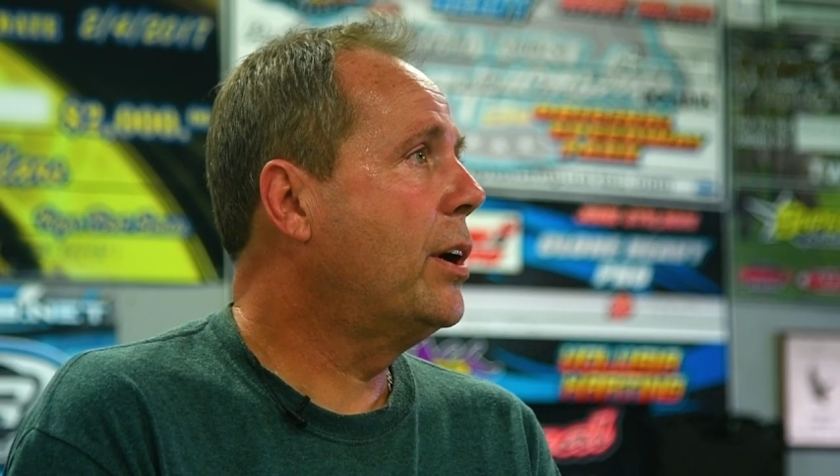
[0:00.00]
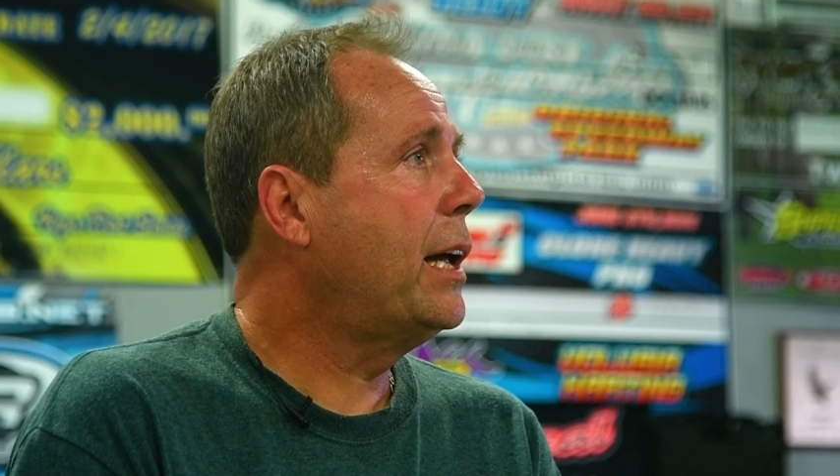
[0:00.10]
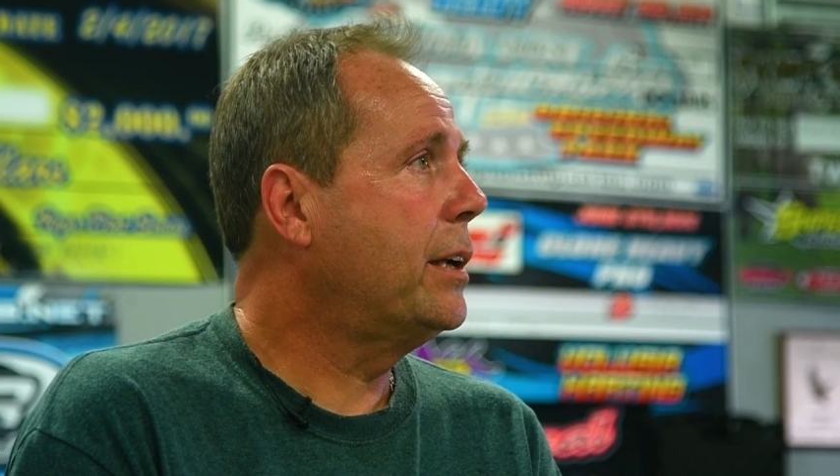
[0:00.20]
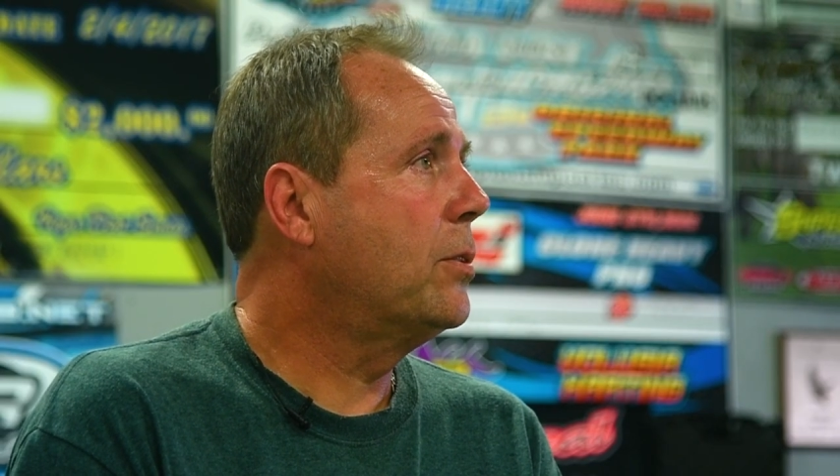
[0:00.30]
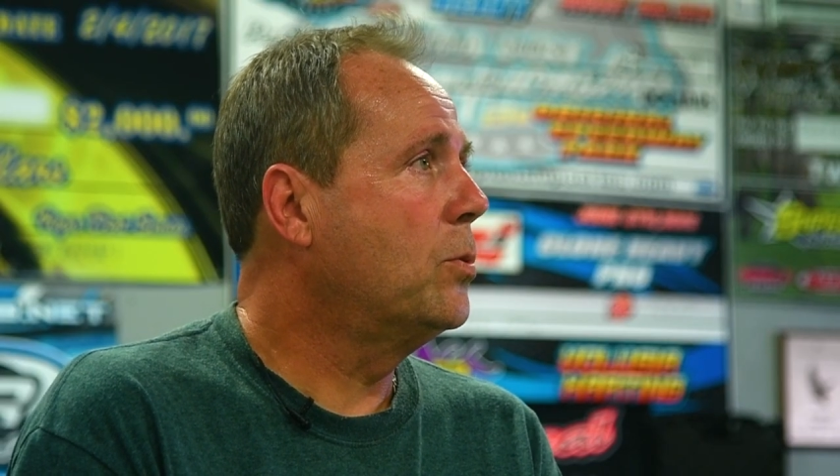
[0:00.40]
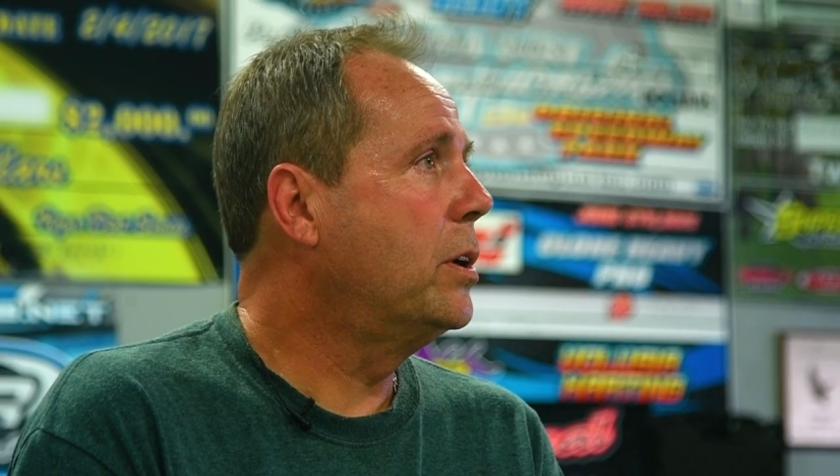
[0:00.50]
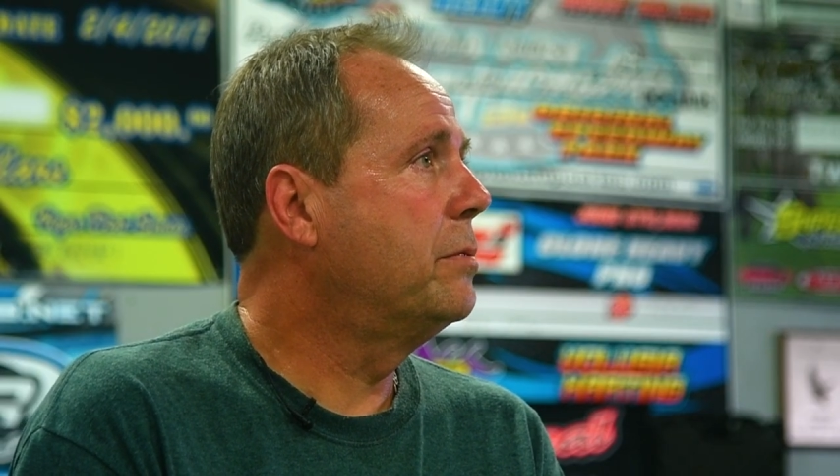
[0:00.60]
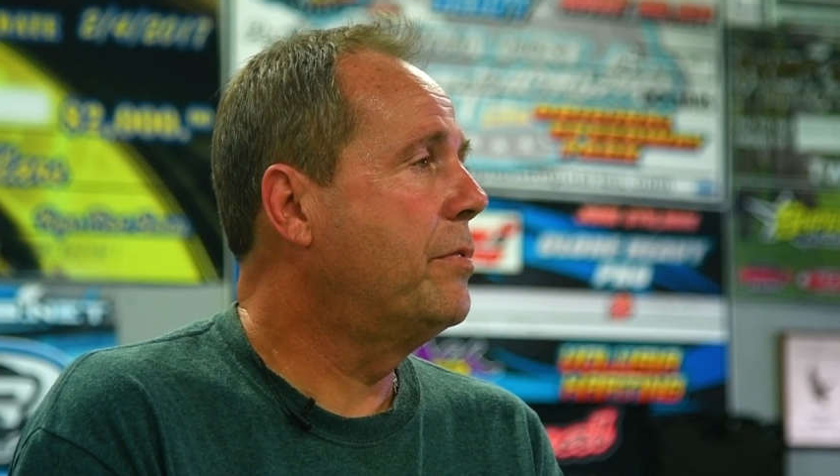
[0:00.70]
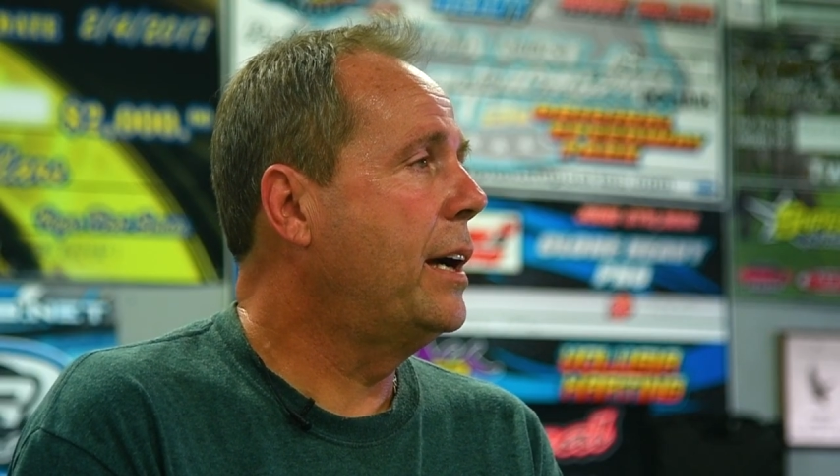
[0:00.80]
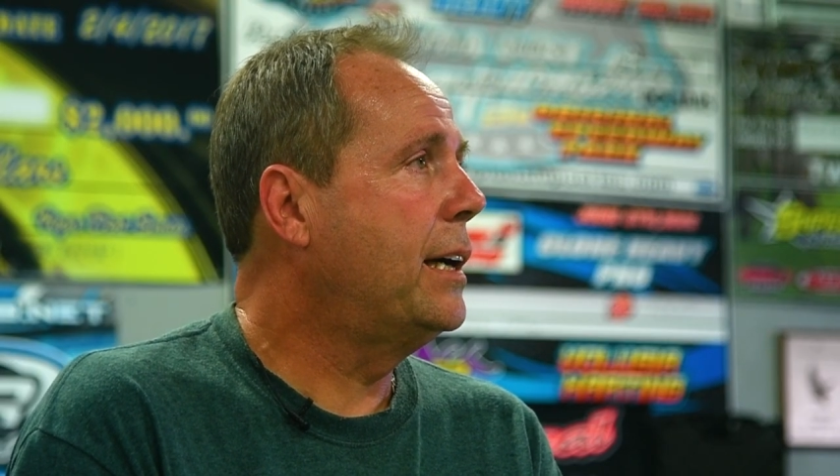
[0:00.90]
out there and
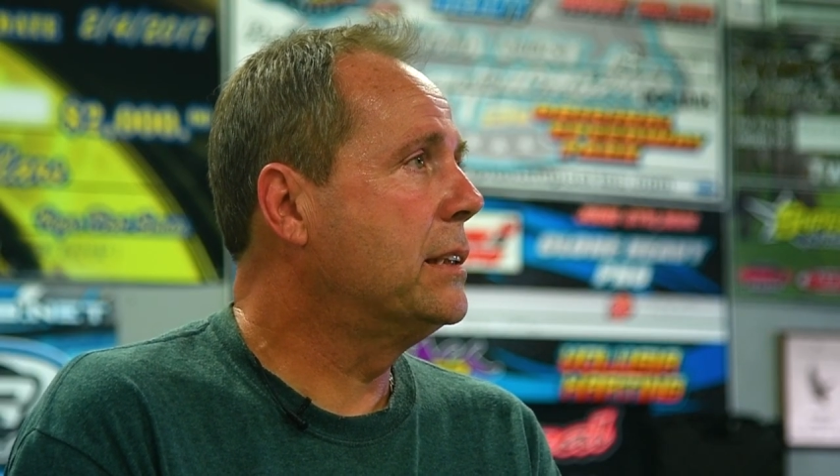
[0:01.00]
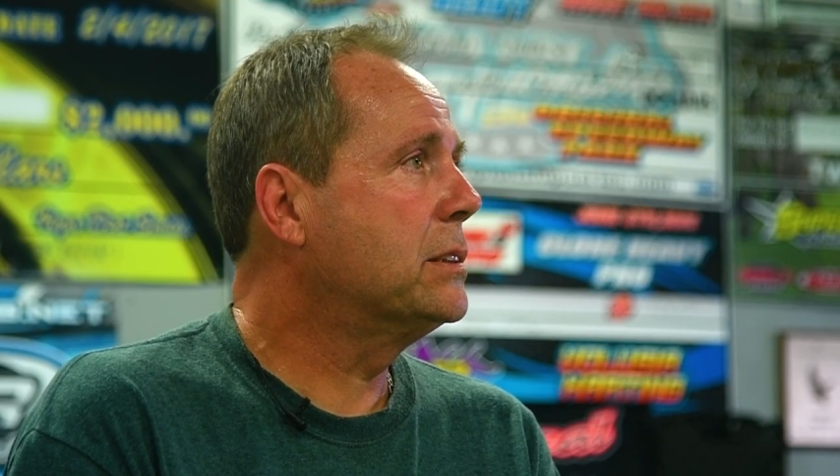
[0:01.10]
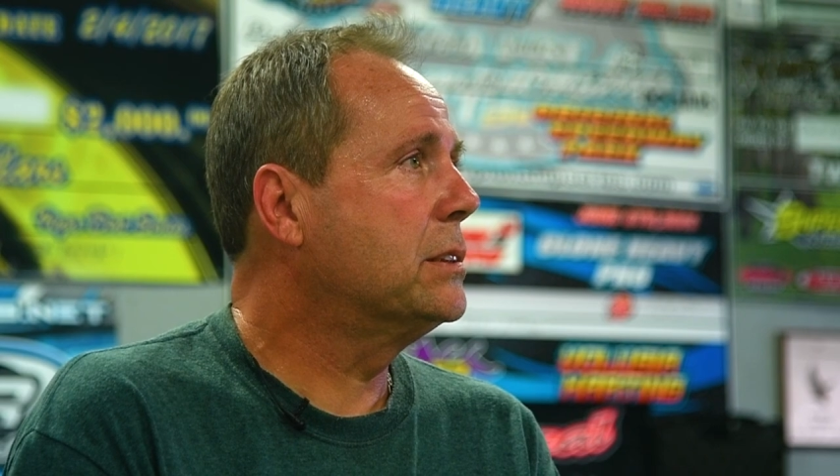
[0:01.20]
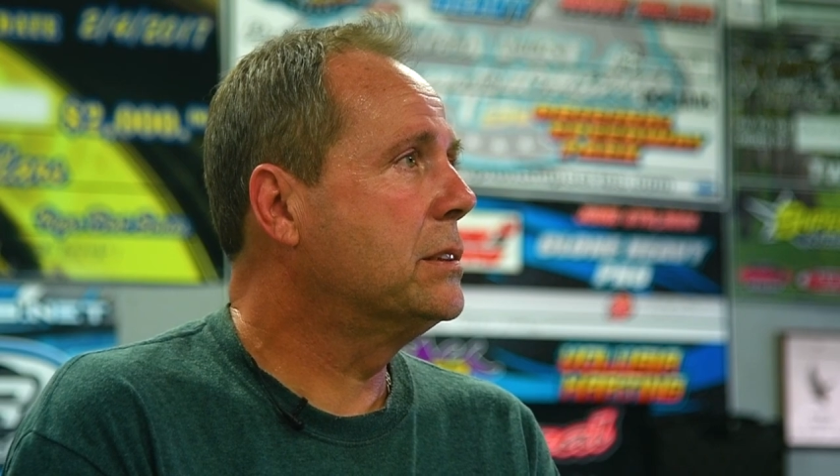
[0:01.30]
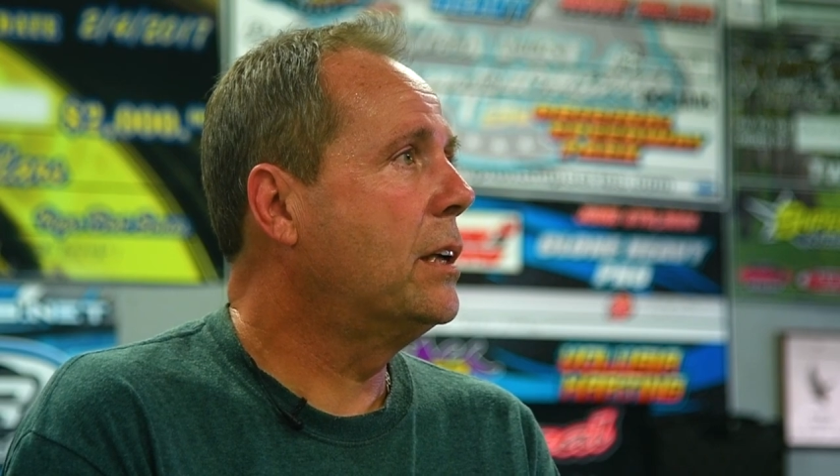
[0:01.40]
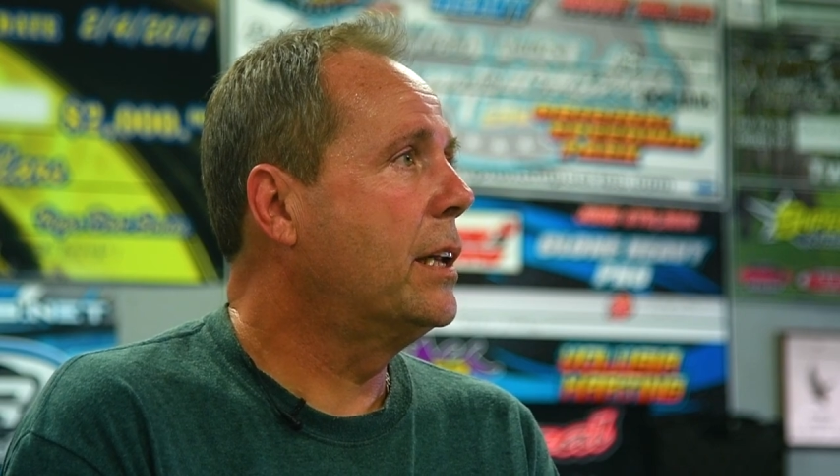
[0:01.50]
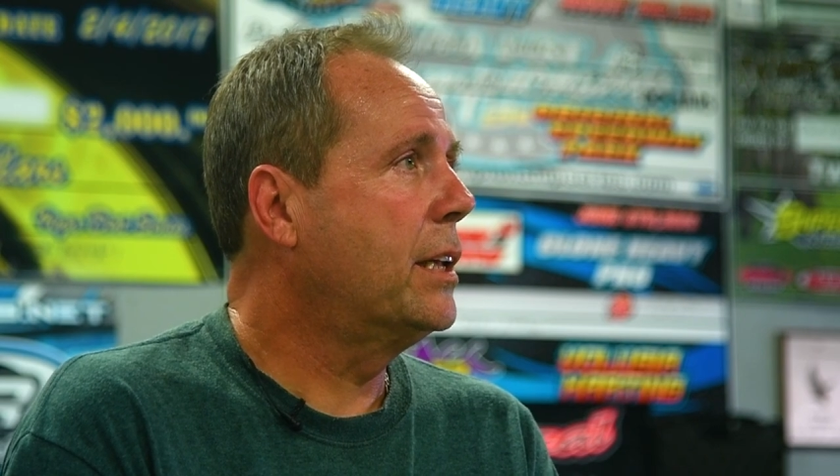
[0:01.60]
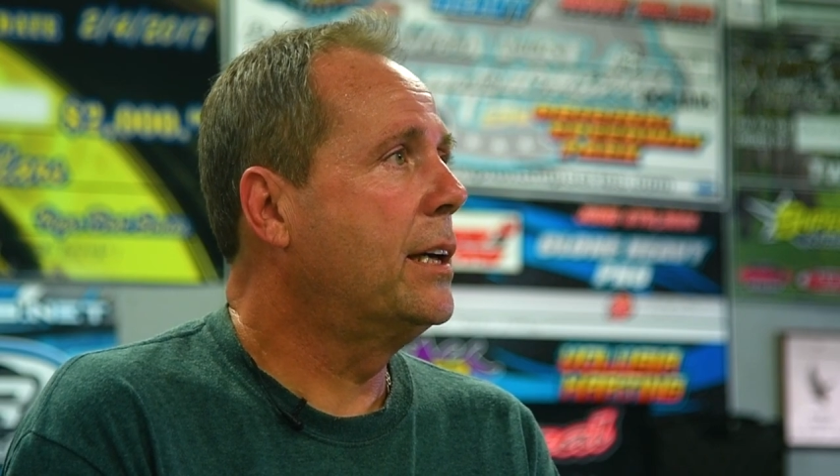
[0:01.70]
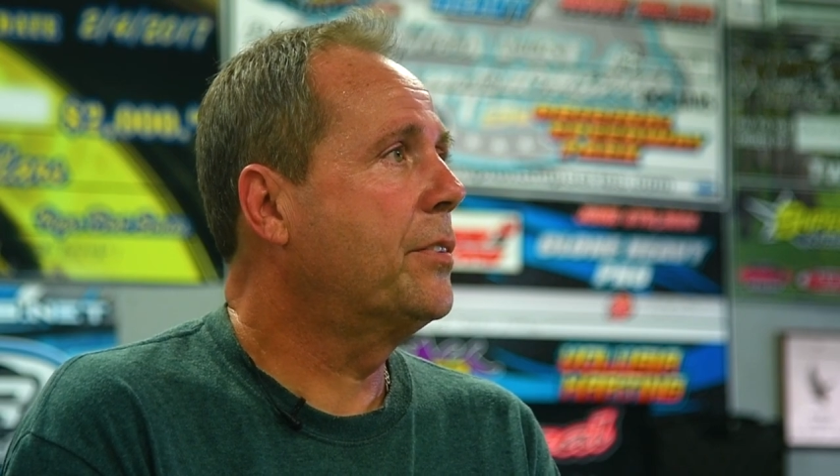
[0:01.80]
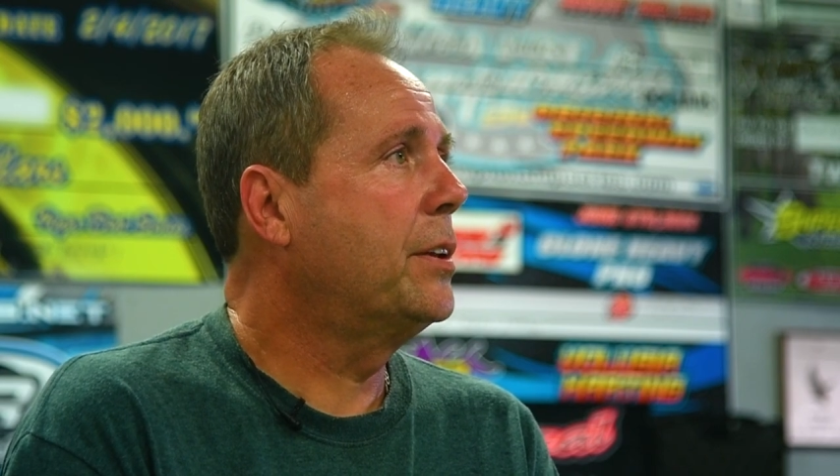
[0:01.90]
run fast. It's not
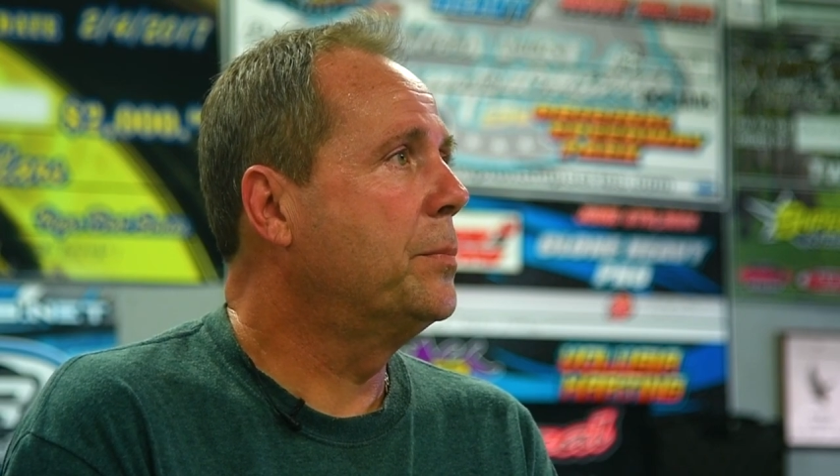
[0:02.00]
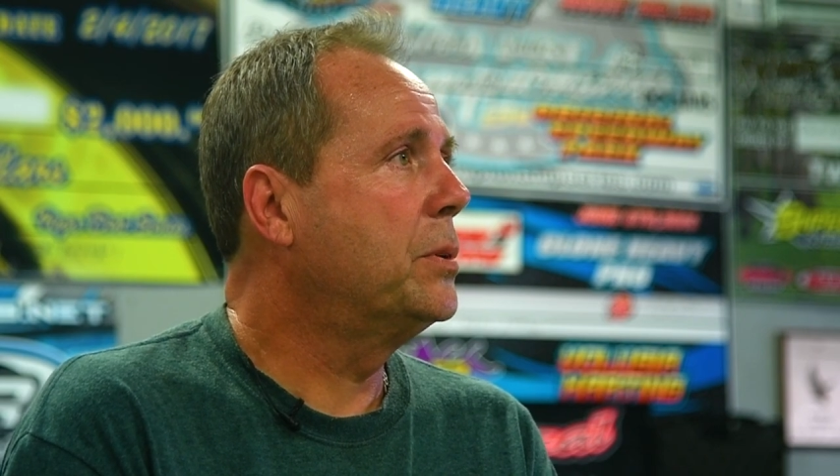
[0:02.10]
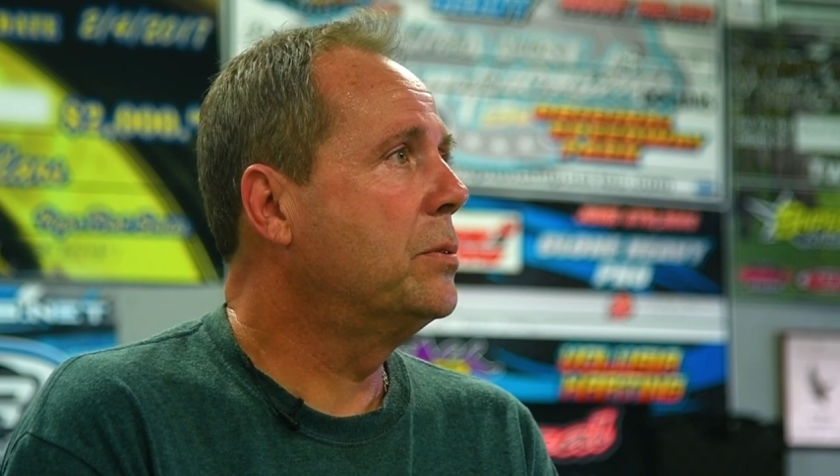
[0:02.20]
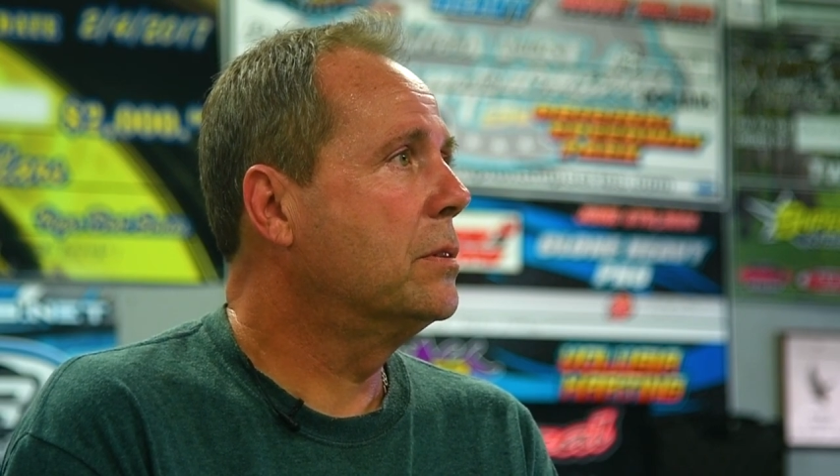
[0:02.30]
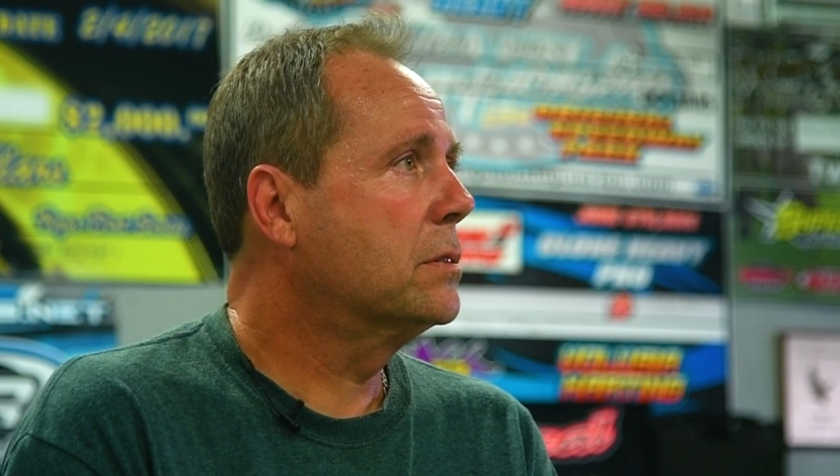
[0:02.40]
that simple.